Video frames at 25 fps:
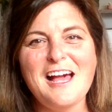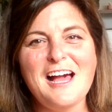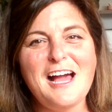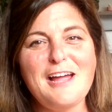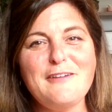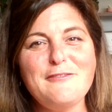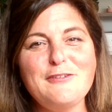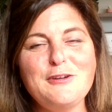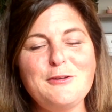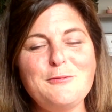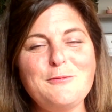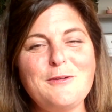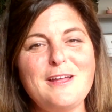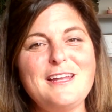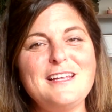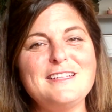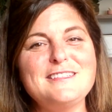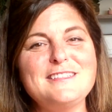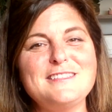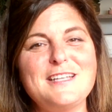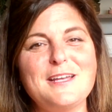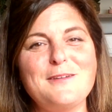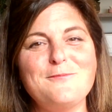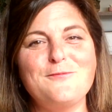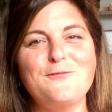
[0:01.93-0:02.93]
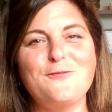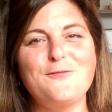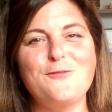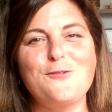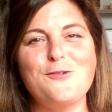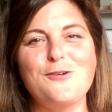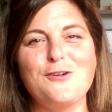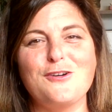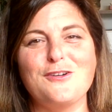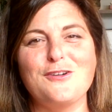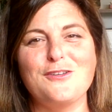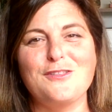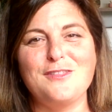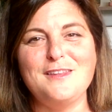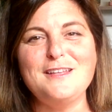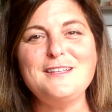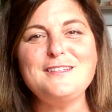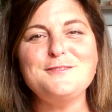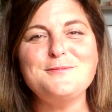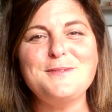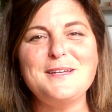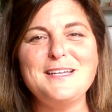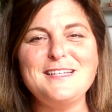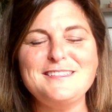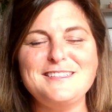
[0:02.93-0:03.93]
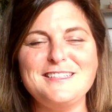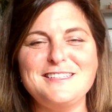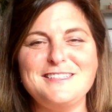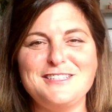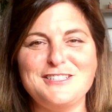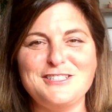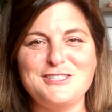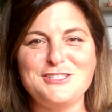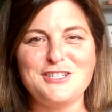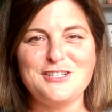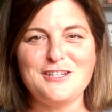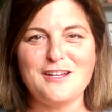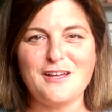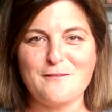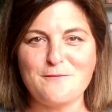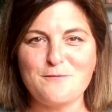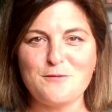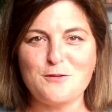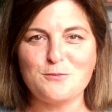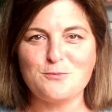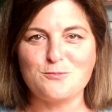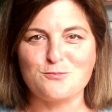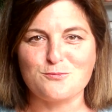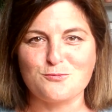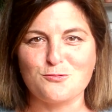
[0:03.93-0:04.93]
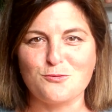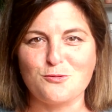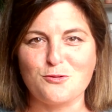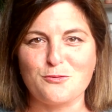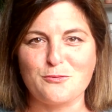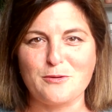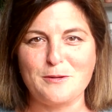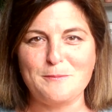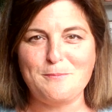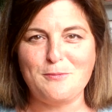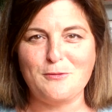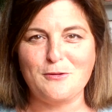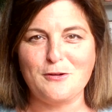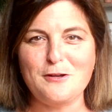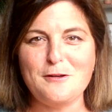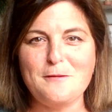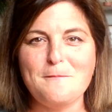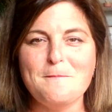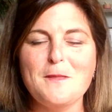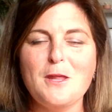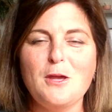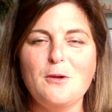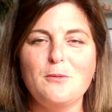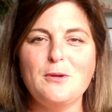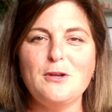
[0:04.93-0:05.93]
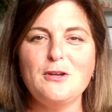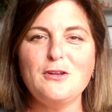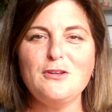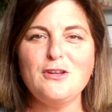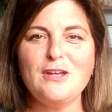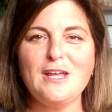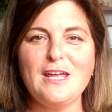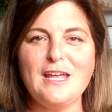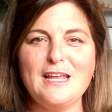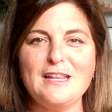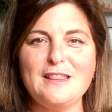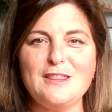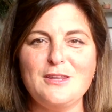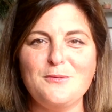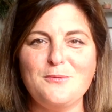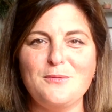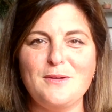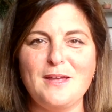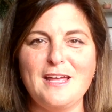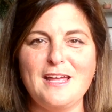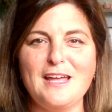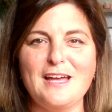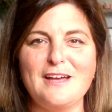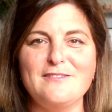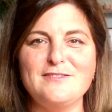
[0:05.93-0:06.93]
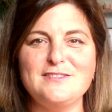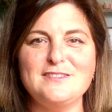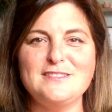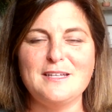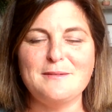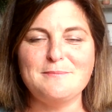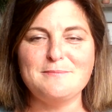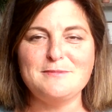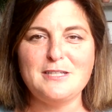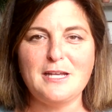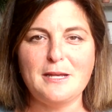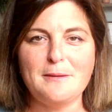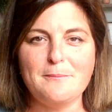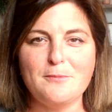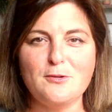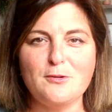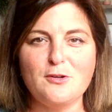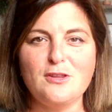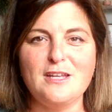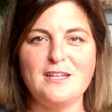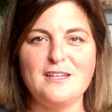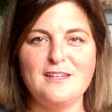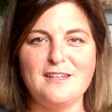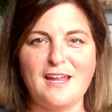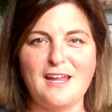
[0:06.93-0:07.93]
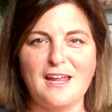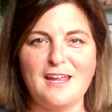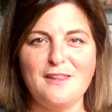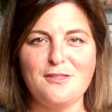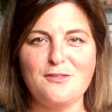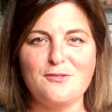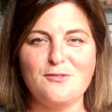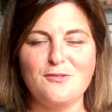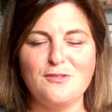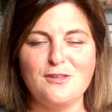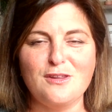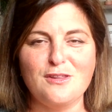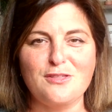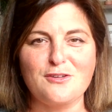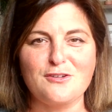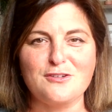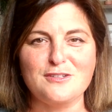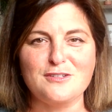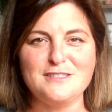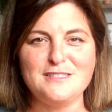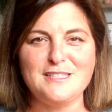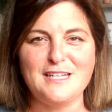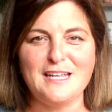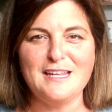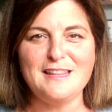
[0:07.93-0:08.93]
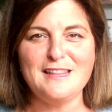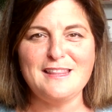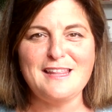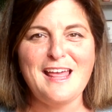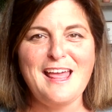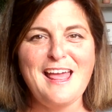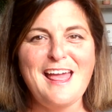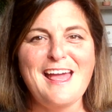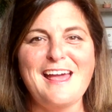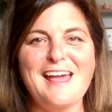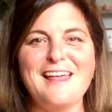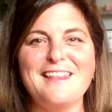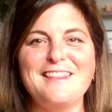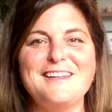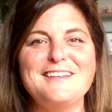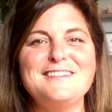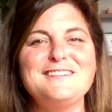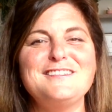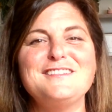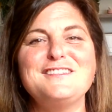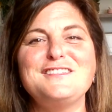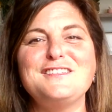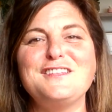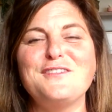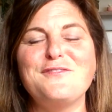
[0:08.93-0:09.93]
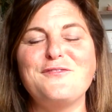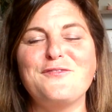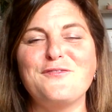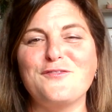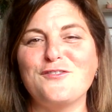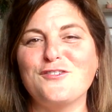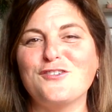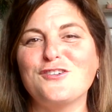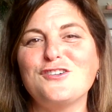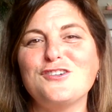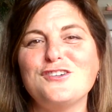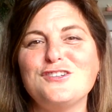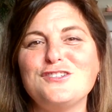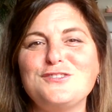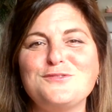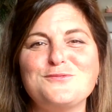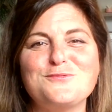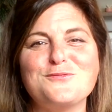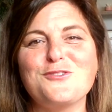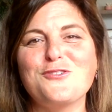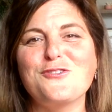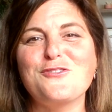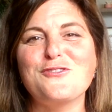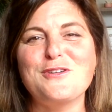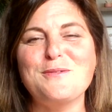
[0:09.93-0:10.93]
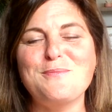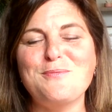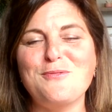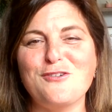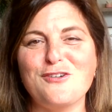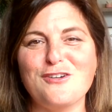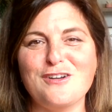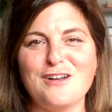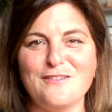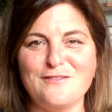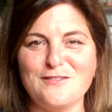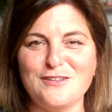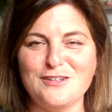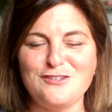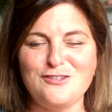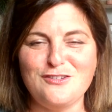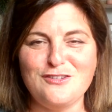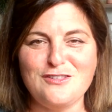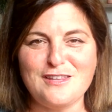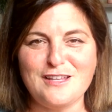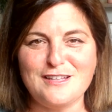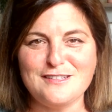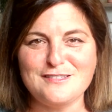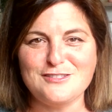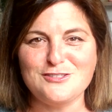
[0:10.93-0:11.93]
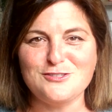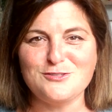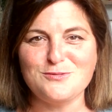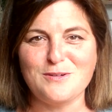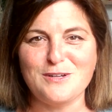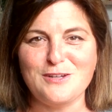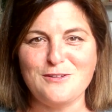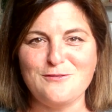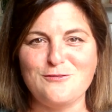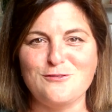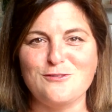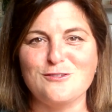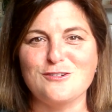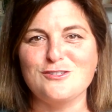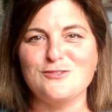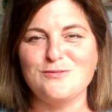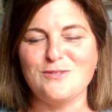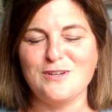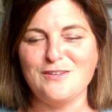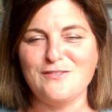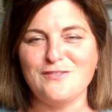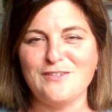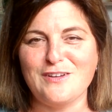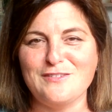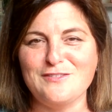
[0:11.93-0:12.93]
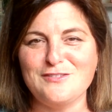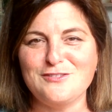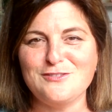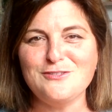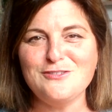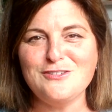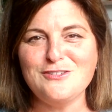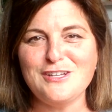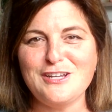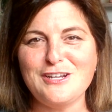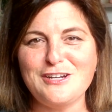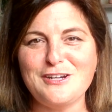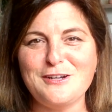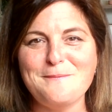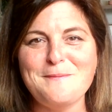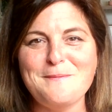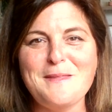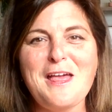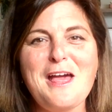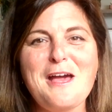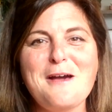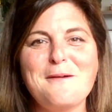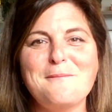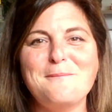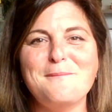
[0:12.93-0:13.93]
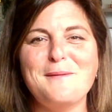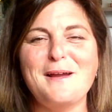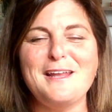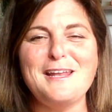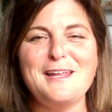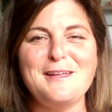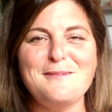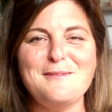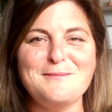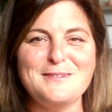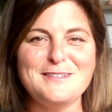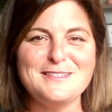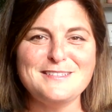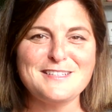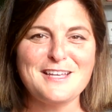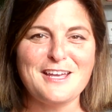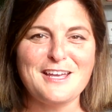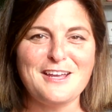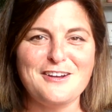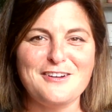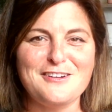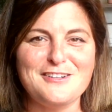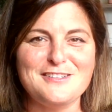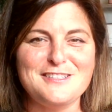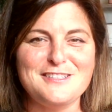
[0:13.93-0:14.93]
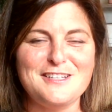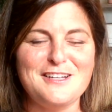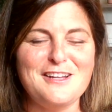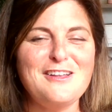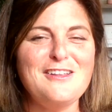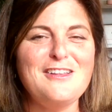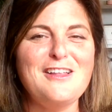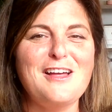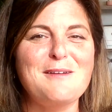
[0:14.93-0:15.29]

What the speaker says: Everyone, it's time for this week's edition of the Roar Report. We are looking at the week of September the 9th through the 13th, and this is the first Roar Report of the 2024-25 school year. My name is Karen Thenell.